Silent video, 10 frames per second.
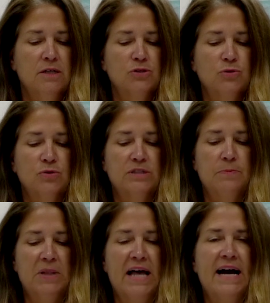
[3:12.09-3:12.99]
School
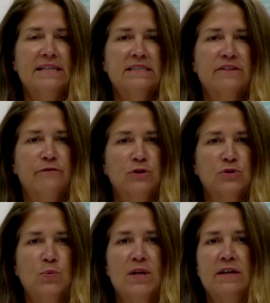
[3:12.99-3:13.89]
supplies, the
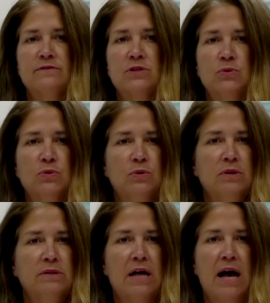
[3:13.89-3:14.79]
first week of
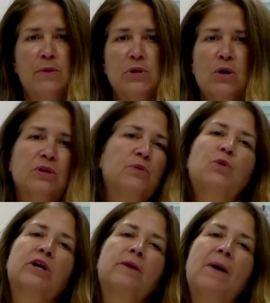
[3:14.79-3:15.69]
school, I would only
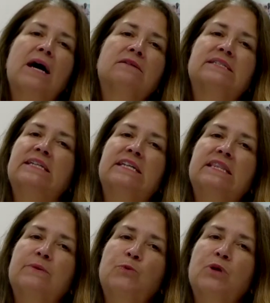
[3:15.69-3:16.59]
worry about sending
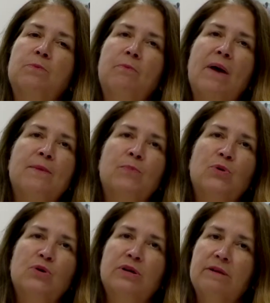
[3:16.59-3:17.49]
them with
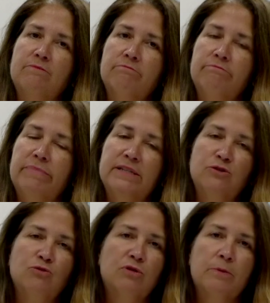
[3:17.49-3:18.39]
paper and
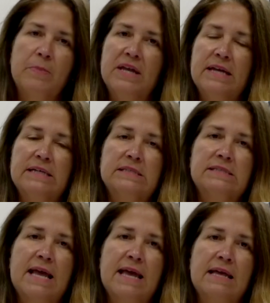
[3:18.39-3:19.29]
pencil or
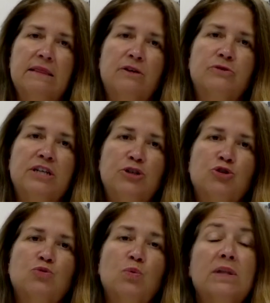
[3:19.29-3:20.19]
pens and their
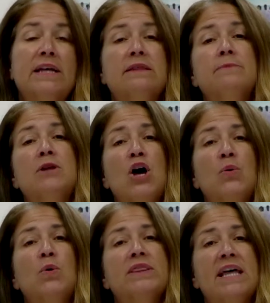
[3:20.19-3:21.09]
teachers will let them know
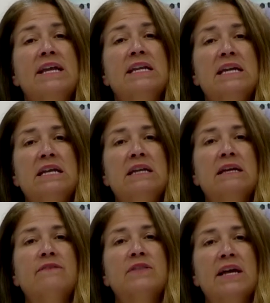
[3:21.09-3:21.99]
what they need
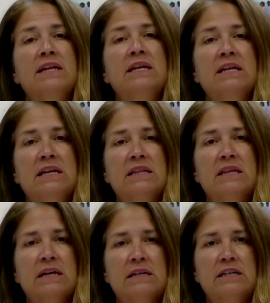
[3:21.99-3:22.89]
if they need
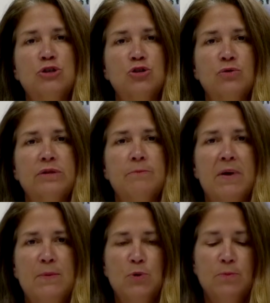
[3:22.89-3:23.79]
anything additional than
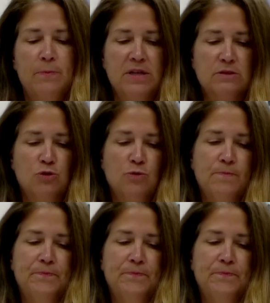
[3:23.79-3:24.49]
paper and pencil.